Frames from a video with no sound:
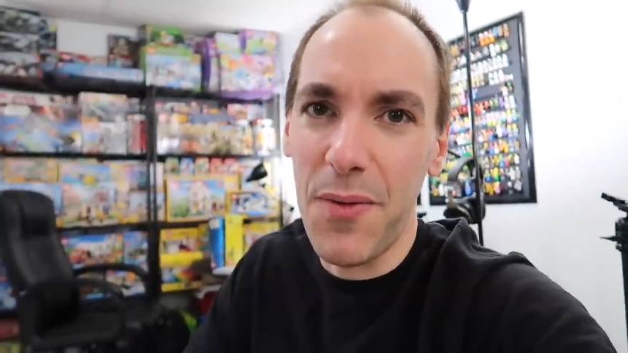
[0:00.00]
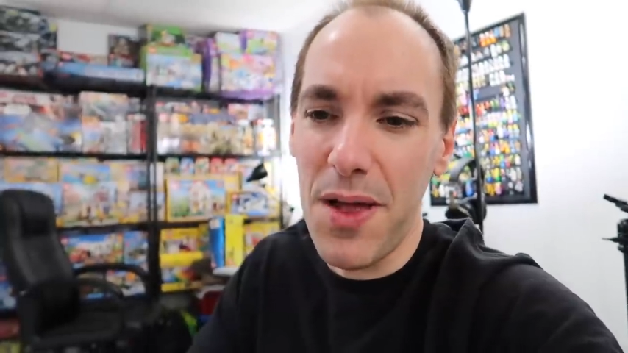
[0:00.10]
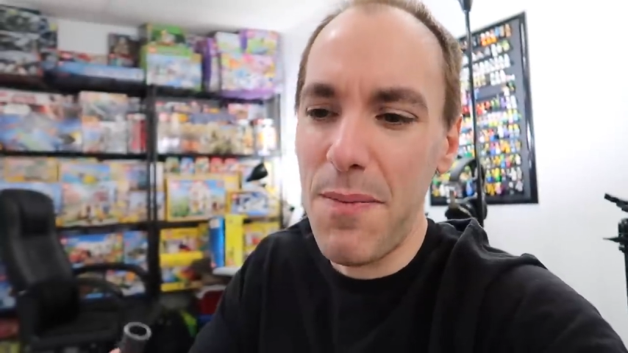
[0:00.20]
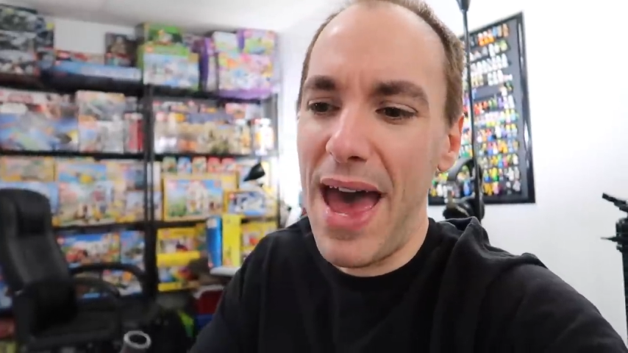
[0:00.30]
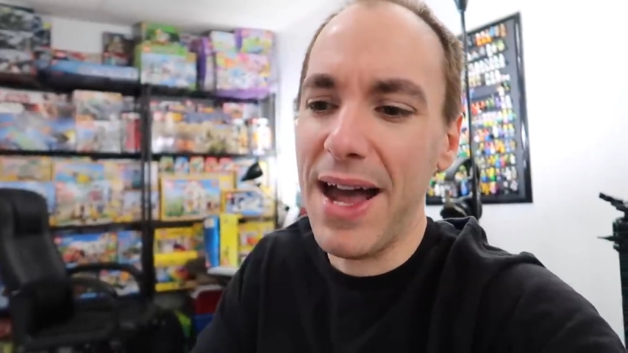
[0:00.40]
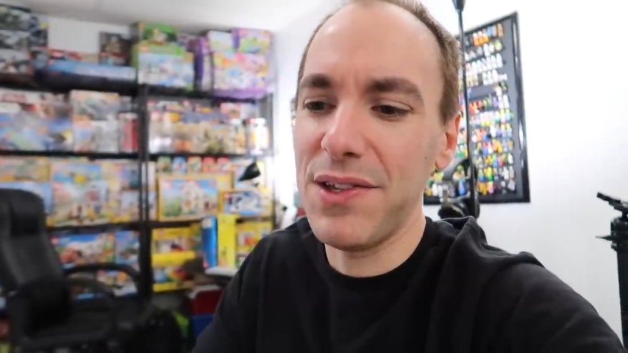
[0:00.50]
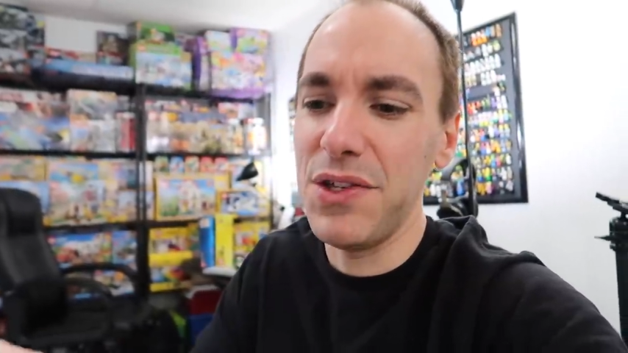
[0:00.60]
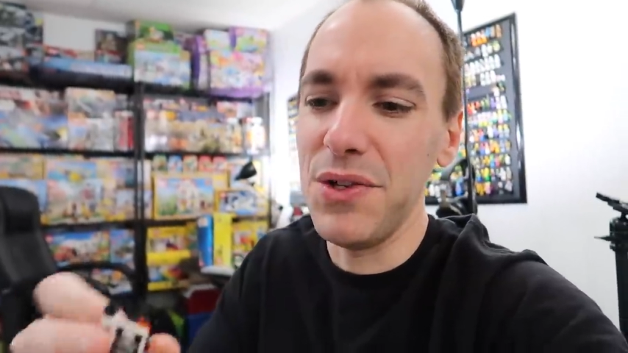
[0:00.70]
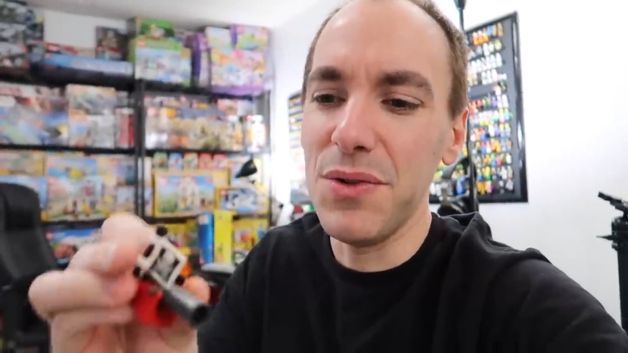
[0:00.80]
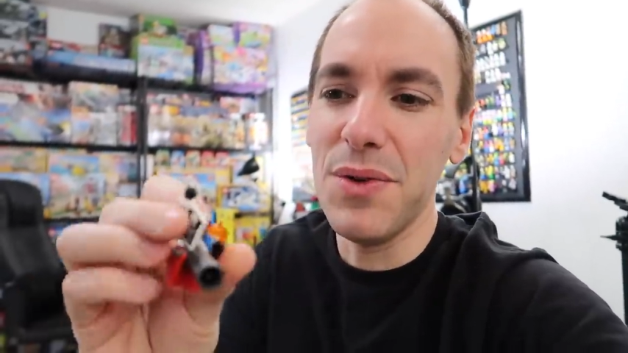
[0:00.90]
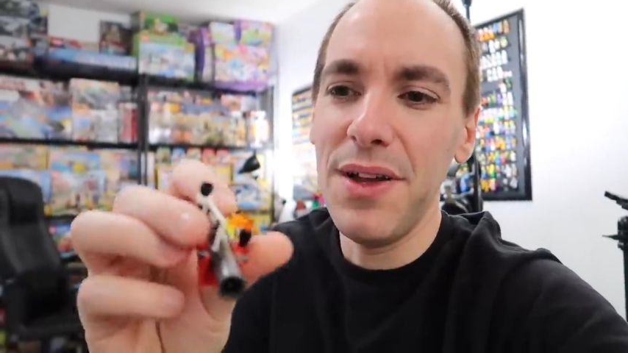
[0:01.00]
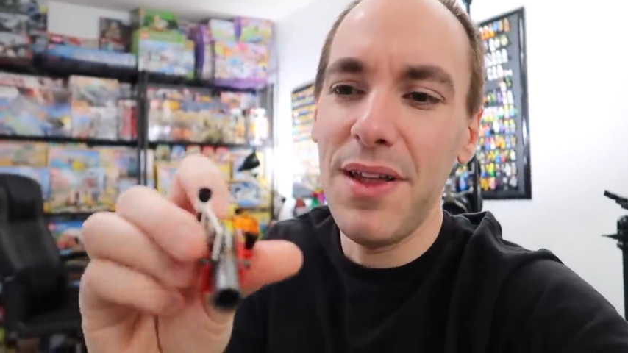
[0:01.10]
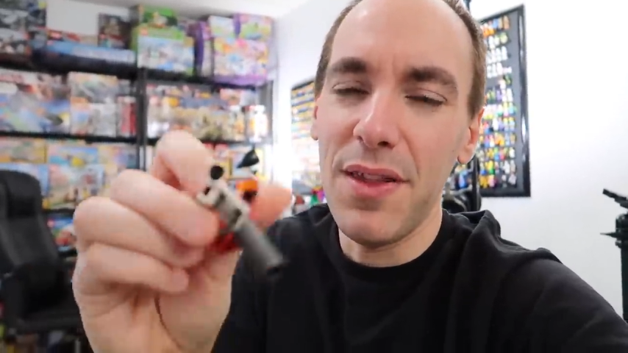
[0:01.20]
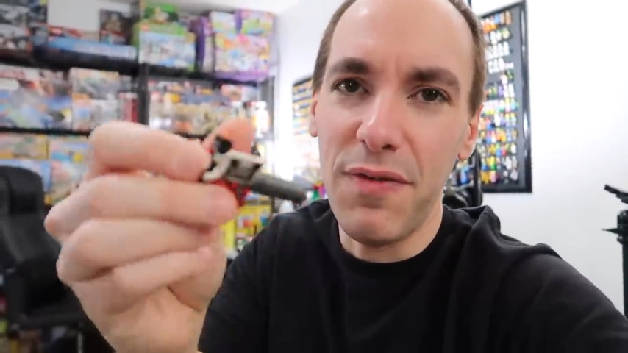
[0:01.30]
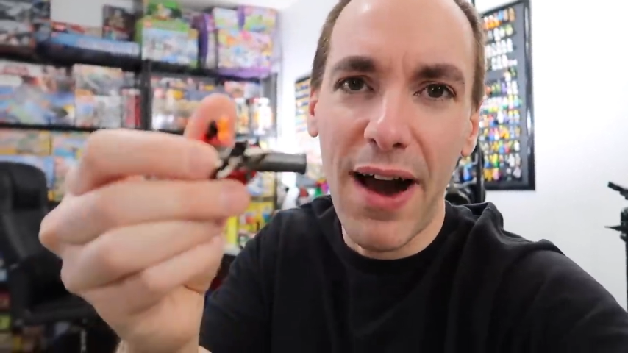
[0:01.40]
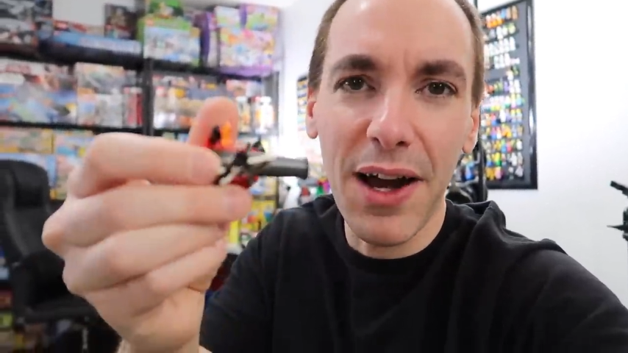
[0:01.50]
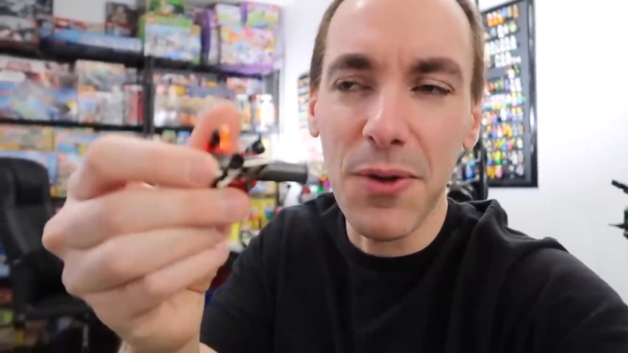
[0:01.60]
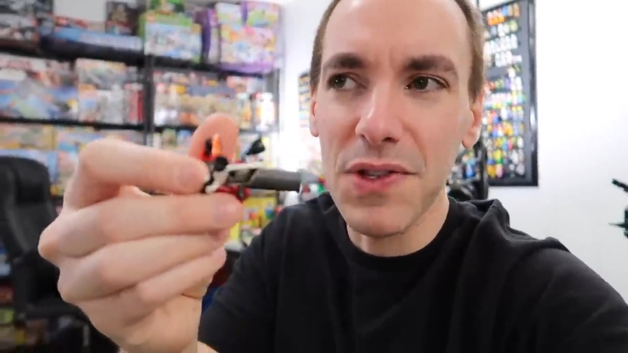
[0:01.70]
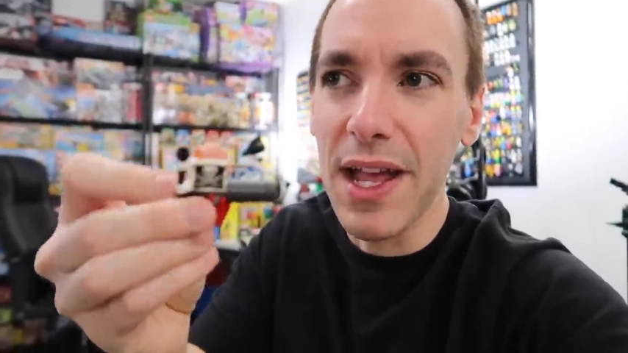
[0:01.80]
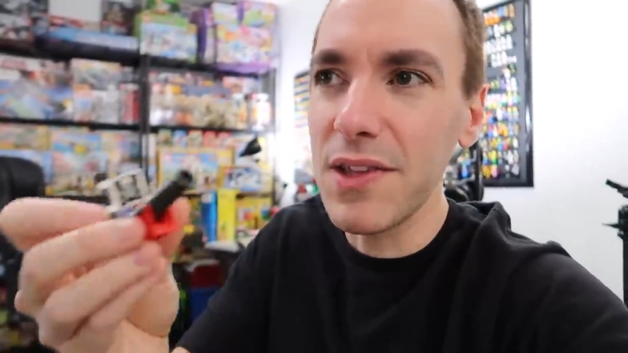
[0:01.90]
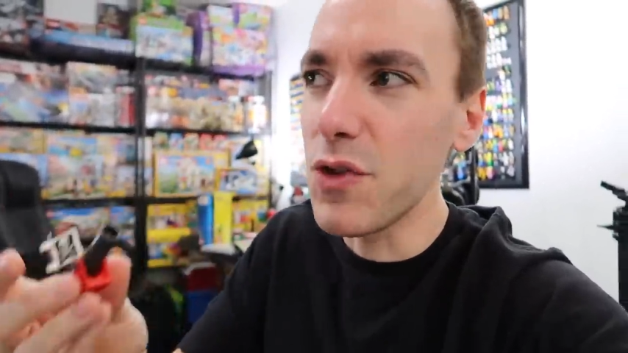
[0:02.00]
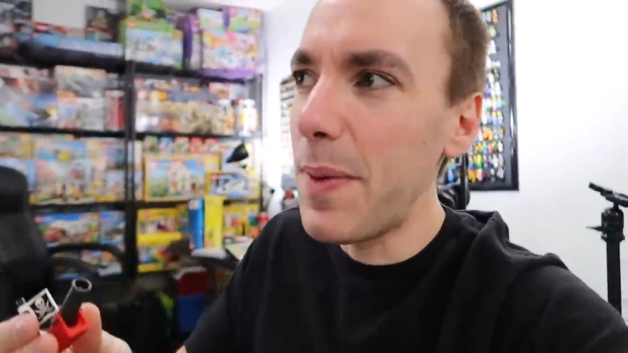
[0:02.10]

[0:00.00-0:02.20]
they went back to the firing ones again.